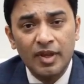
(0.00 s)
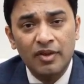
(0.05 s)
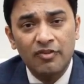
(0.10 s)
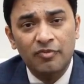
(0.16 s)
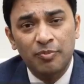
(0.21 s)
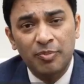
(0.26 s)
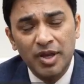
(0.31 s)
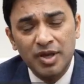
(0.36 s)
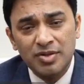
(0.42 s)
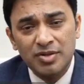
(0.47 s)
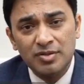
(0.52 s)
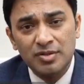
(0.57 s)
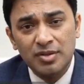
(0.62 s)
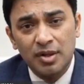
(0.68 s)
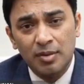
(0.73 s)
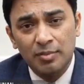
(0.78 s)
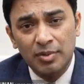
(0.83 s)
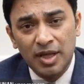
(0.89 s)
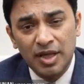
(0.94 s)
If patients
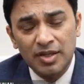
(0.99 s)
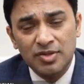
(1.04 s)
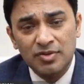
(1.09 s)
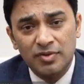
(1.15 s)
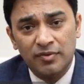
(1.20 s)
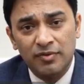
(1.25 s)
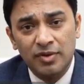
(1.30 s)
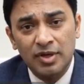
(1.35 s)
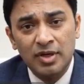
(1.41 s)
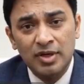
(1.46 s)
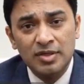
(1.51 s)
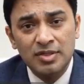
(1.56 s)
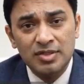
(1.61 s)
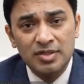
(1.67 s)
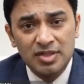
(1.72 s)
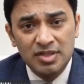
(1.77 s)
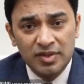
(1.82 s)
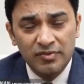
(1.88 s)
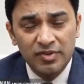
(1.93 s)
complains of
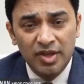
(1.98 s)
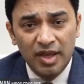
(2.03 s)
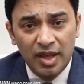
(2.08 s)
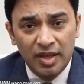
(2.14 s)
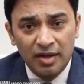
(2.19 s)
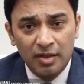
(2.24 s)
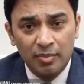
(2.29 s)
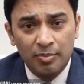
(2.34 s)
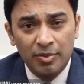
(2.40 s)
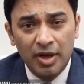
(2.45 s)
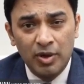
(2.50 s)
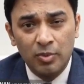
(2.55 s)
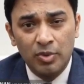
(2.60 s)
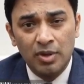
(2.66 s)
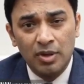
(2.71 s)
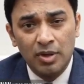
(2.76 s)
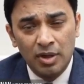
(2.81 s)
severe anal pain with a